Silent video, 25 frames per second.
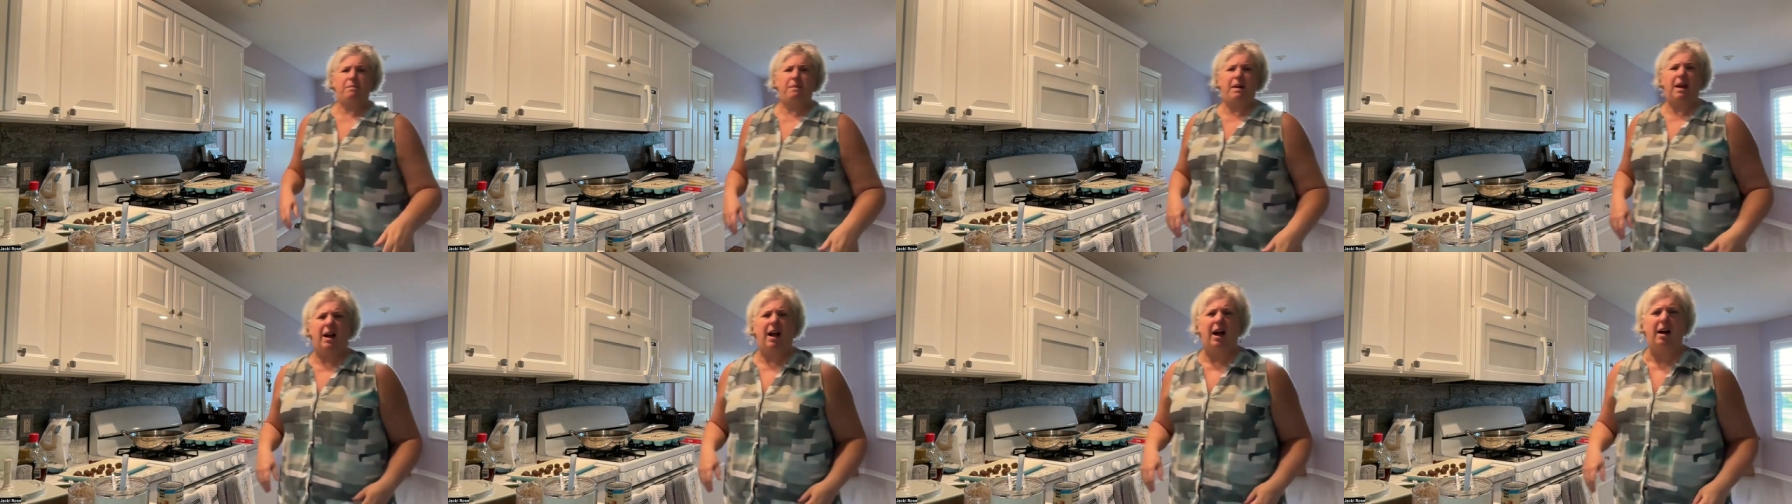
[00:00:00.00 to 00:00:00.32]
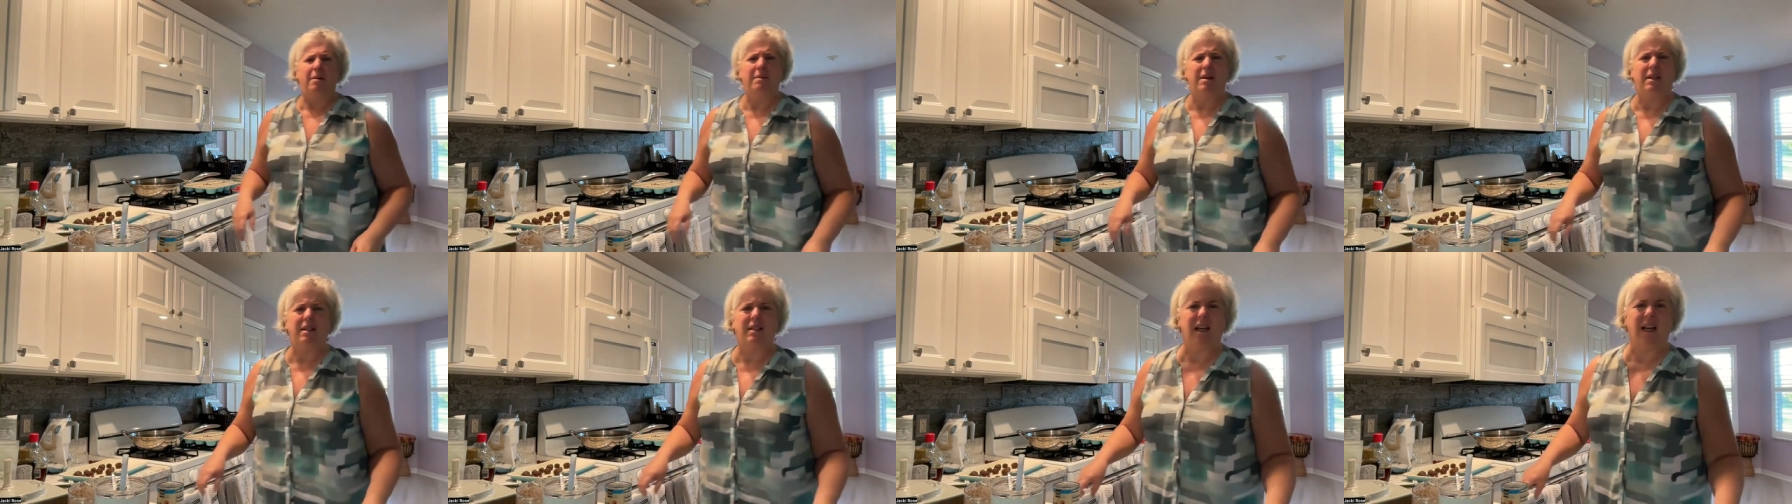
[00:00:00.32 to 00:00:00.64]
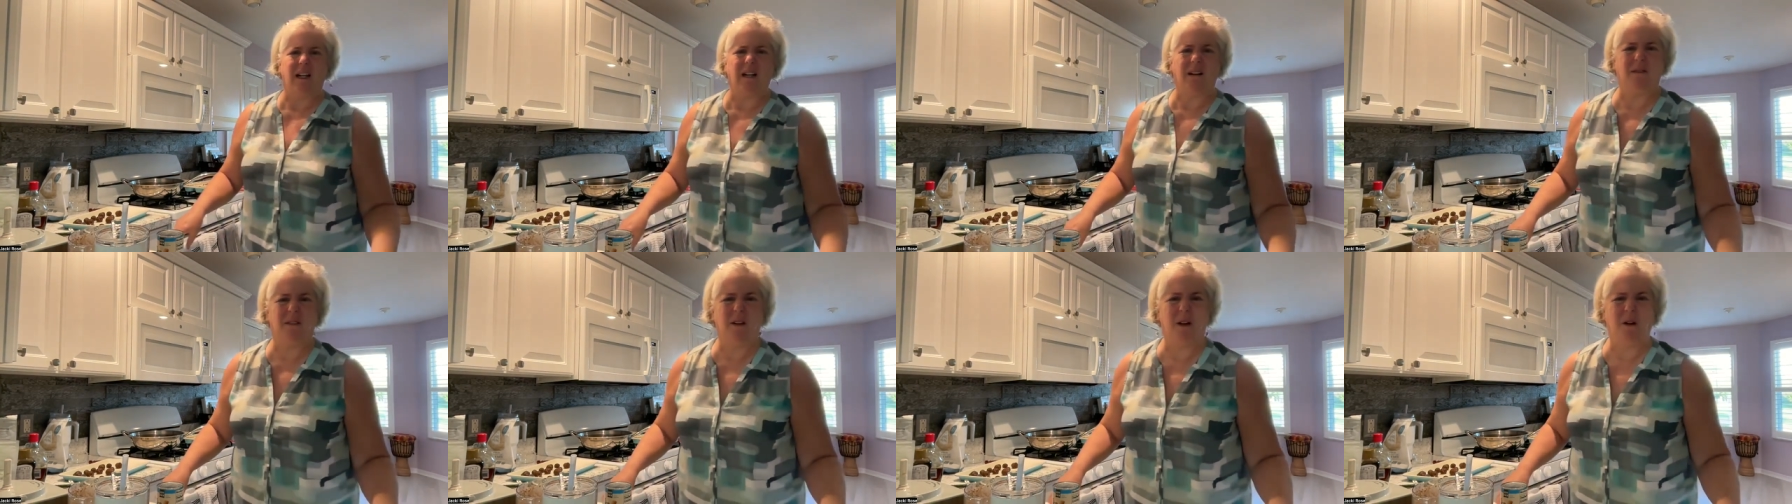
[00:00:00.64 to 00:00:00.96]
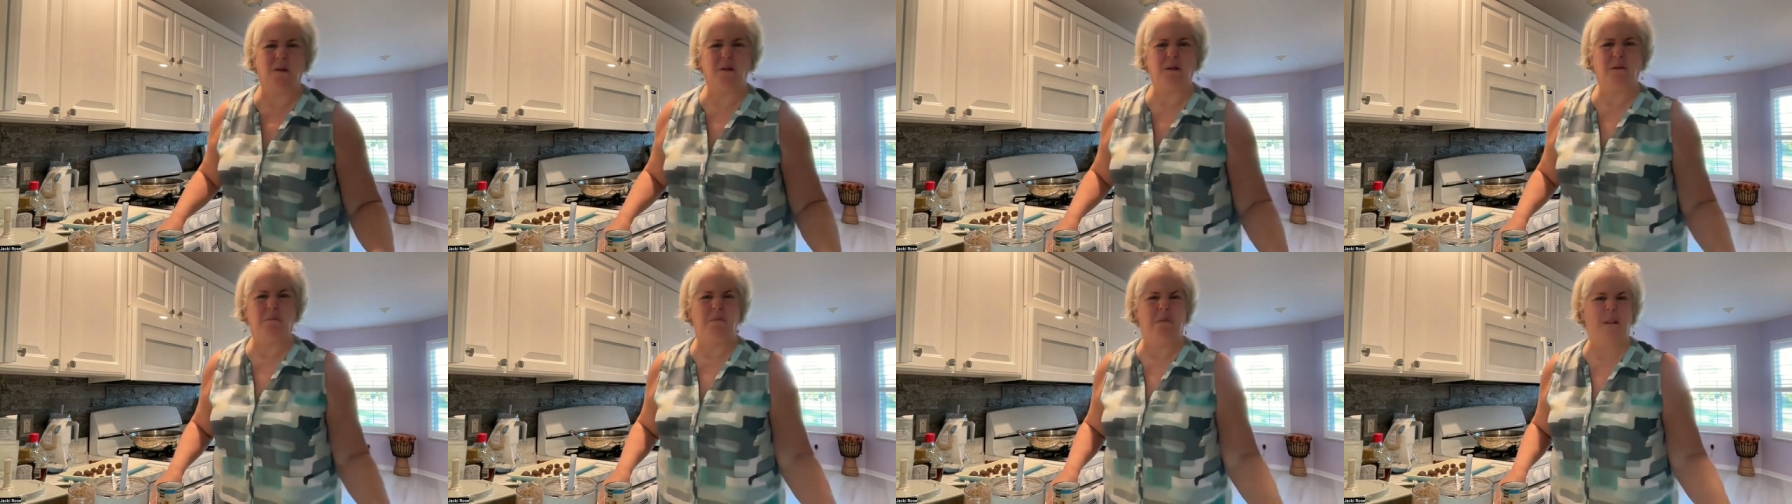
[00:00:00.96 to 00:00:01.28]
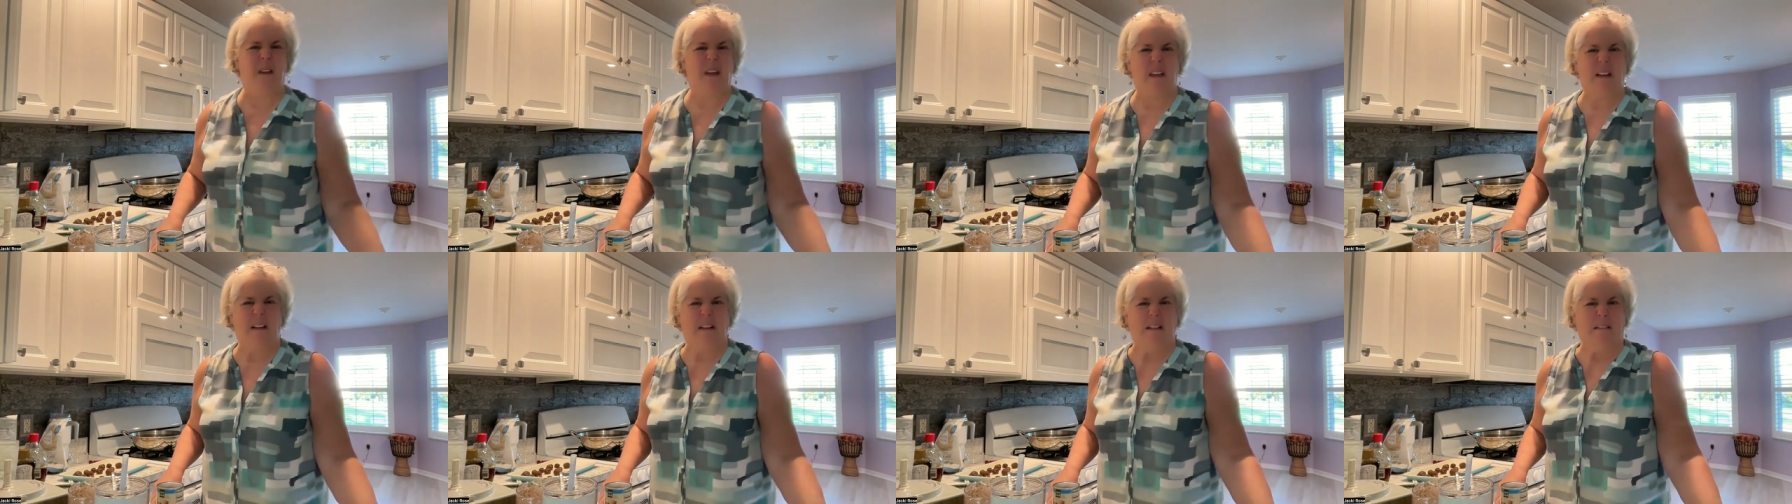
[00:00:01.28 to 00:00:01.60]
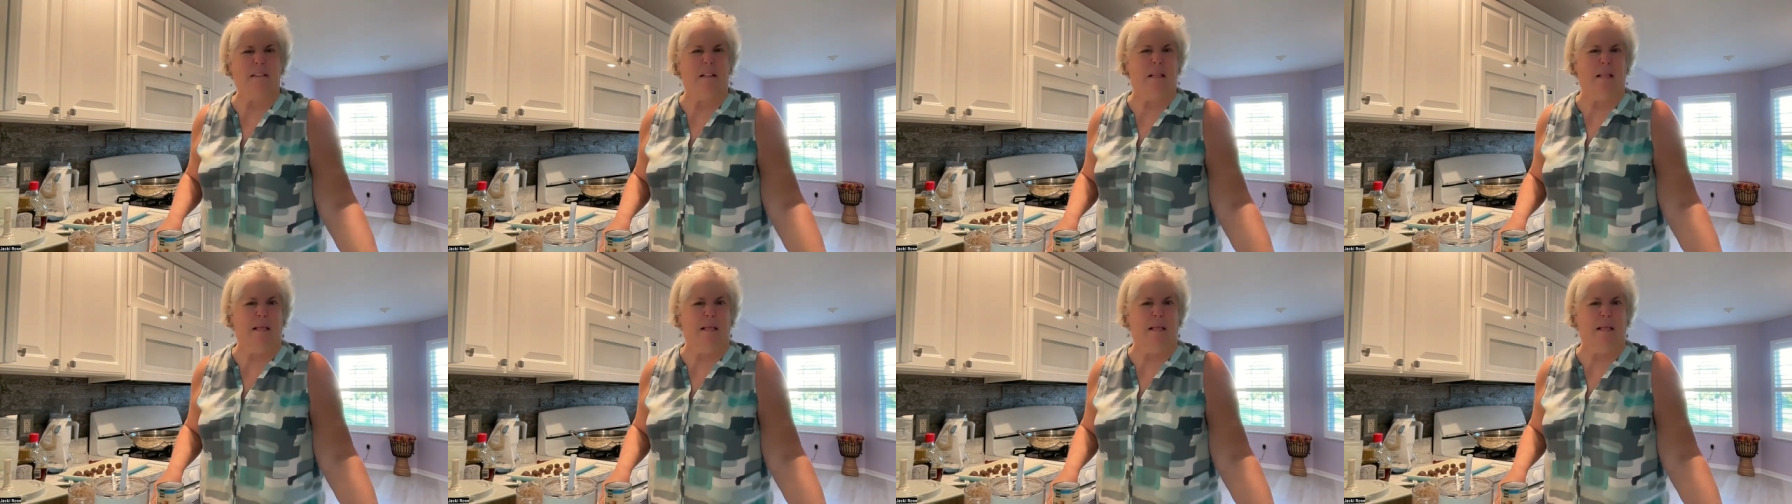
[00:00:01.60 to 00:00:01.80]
made hummus out of those beans?